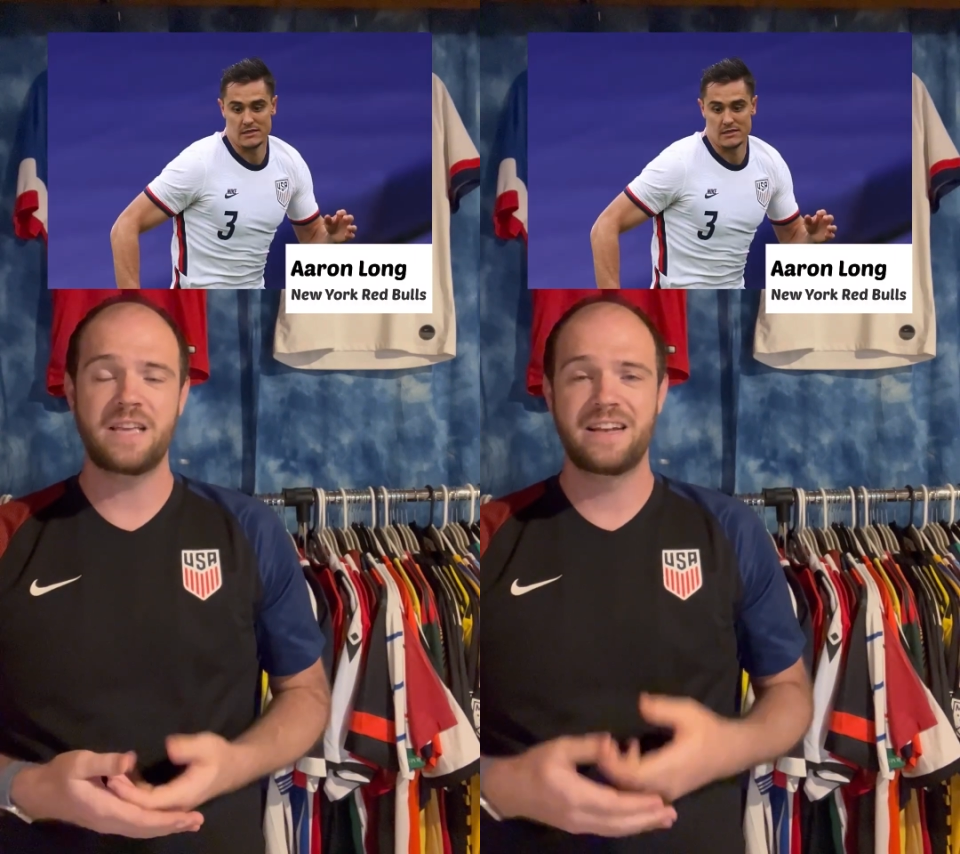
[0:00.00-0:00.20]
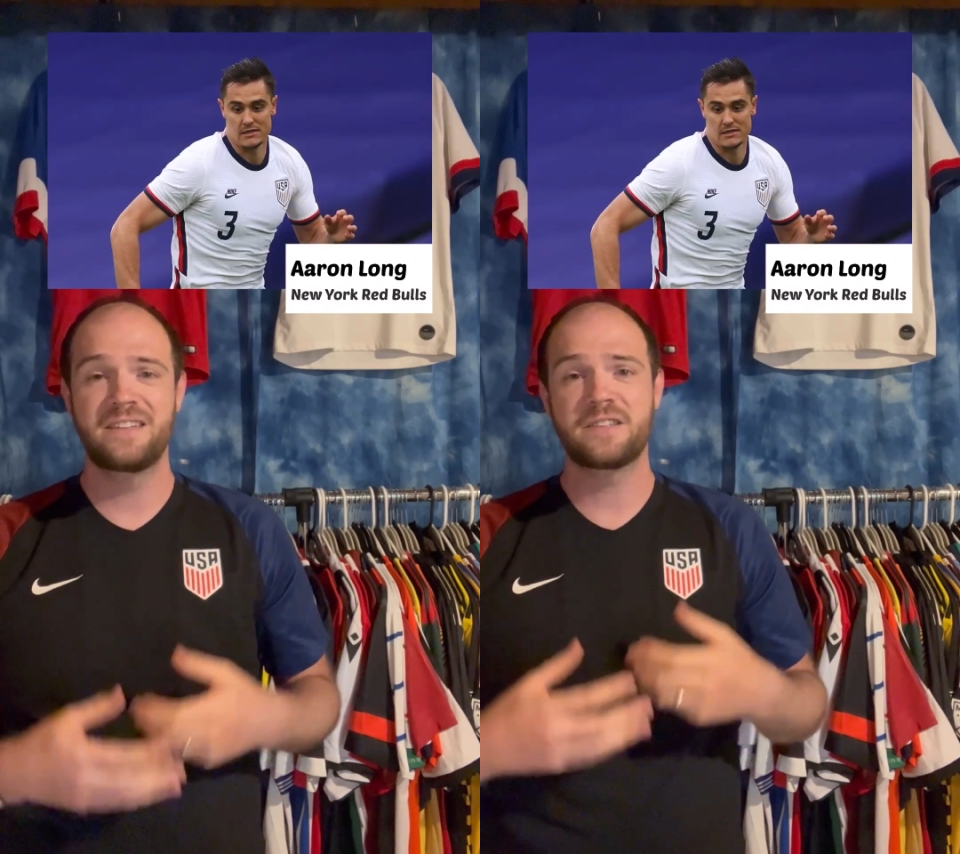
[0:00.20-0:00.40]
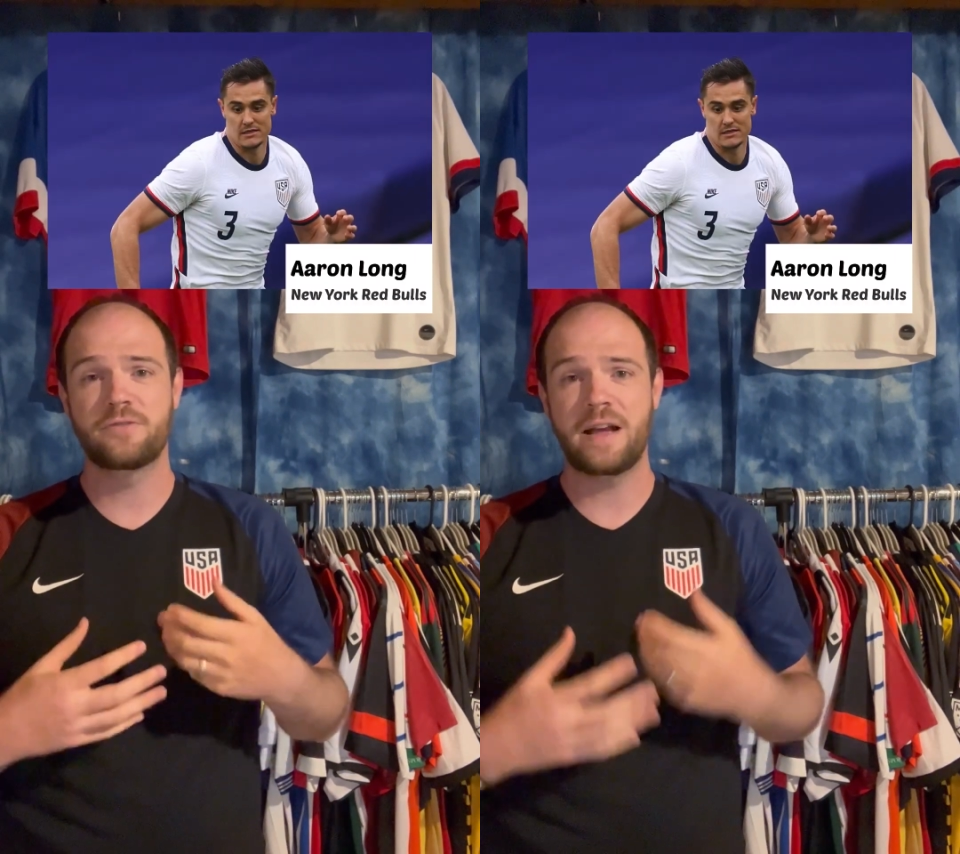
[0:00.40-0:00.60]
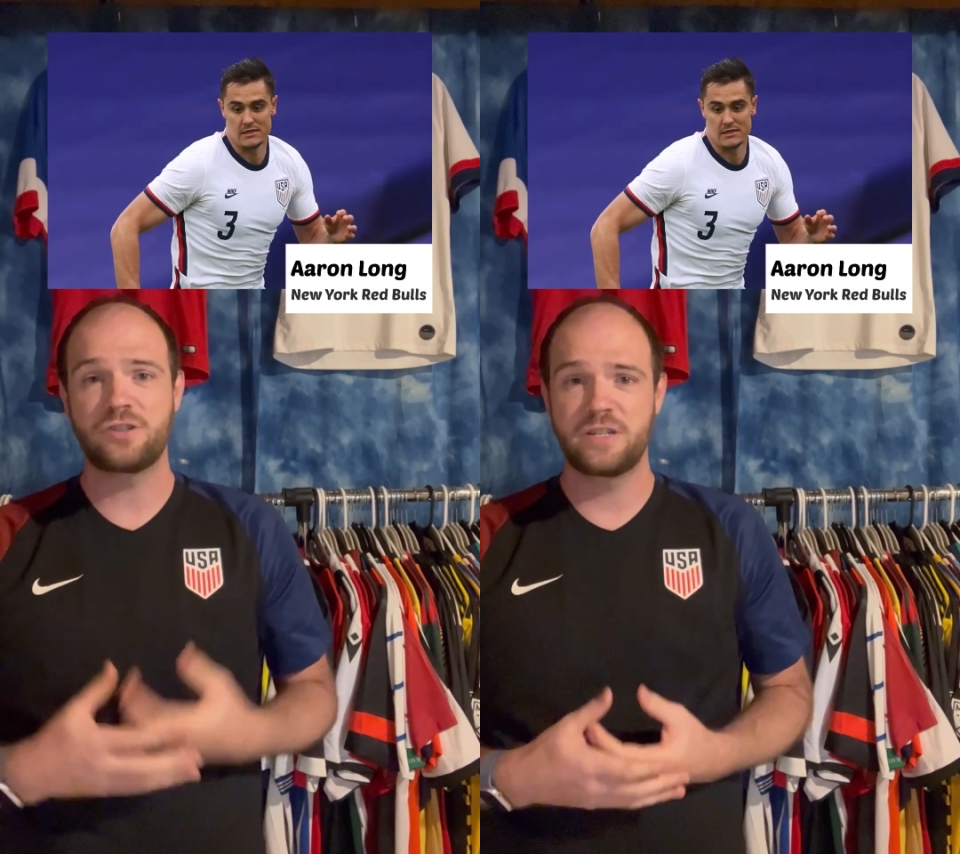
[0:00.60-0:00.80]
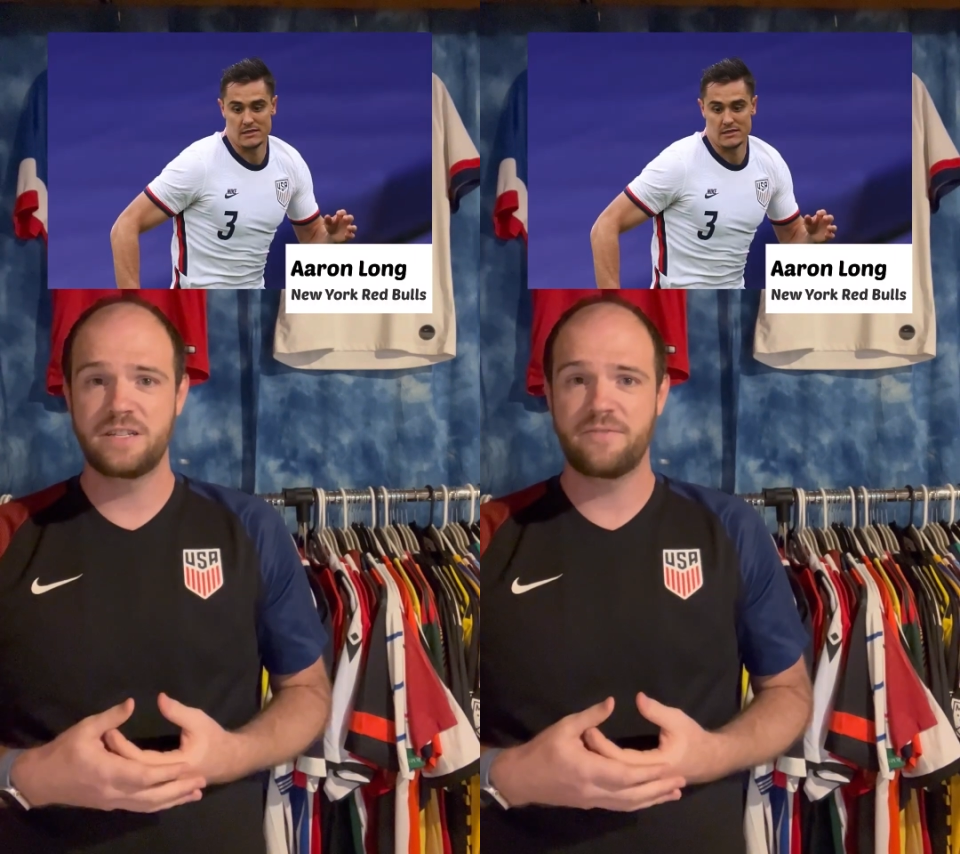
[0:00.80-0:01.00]
and his
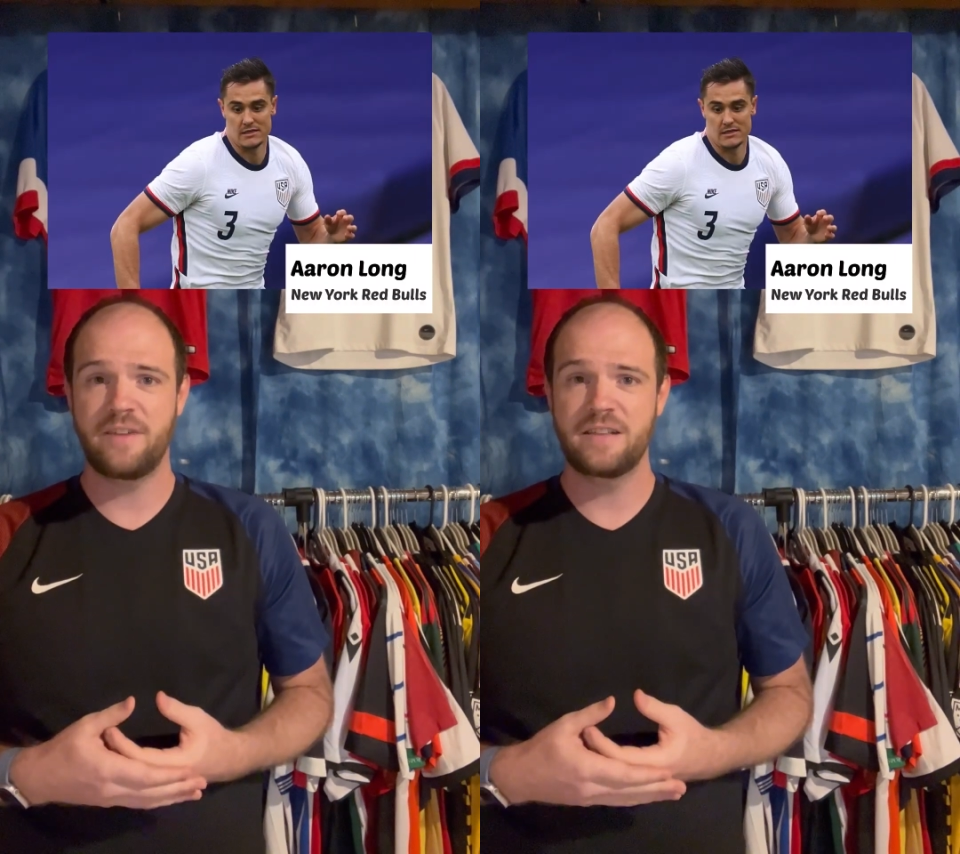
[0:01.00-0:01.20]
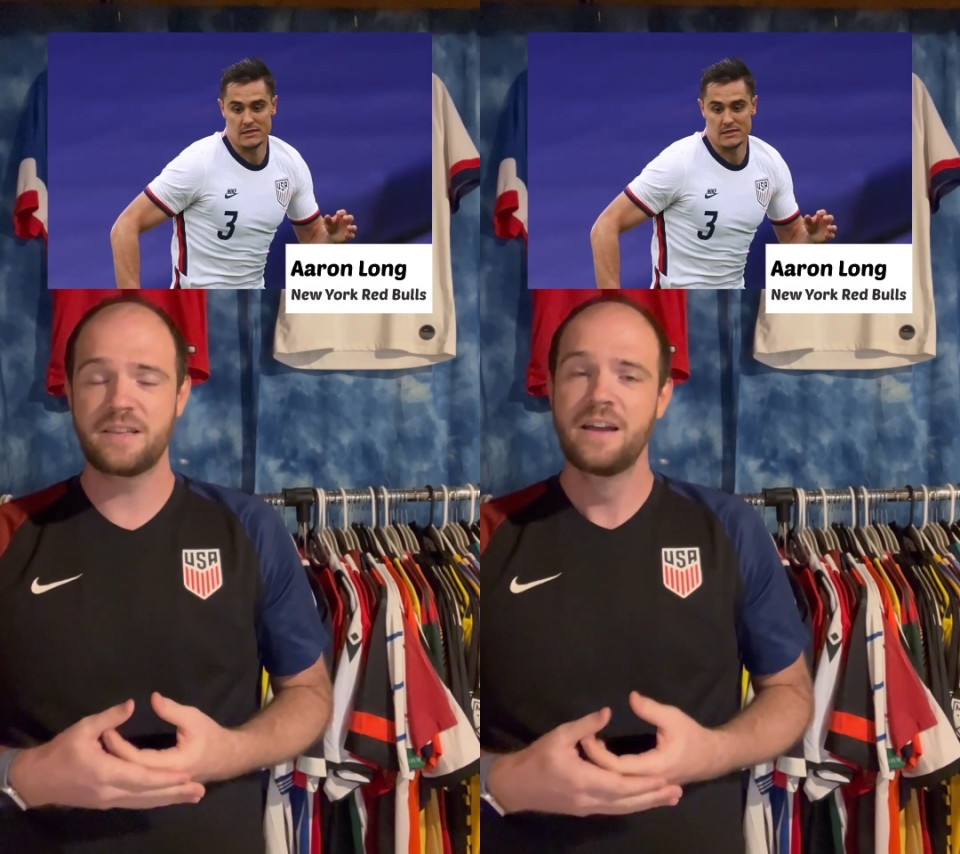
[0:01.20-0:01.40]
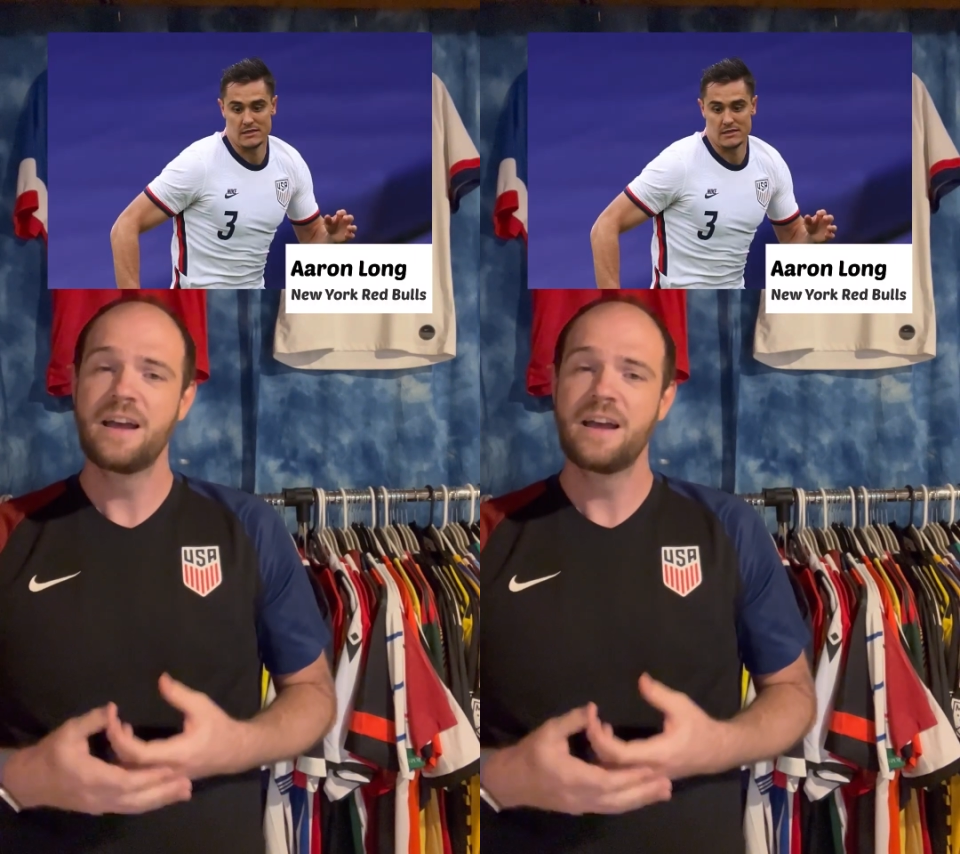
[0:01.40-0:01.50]
aggression and defense,